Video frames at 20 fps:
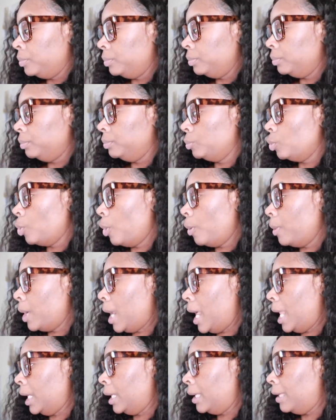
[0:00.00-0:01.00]
Where would
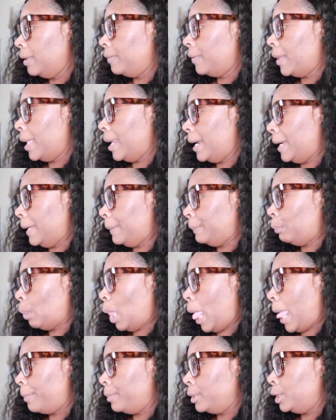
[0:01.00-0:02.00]
I leave it? Um,
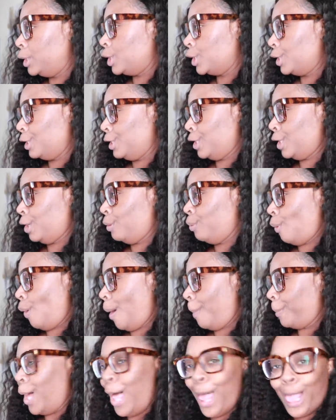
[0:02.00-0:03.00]
let me just see where
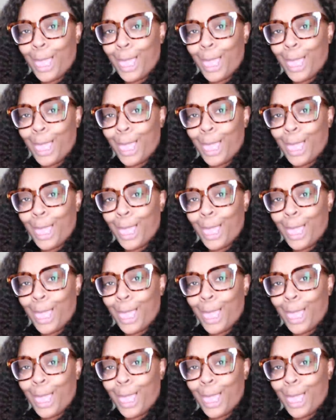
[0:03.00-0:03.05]
I'm going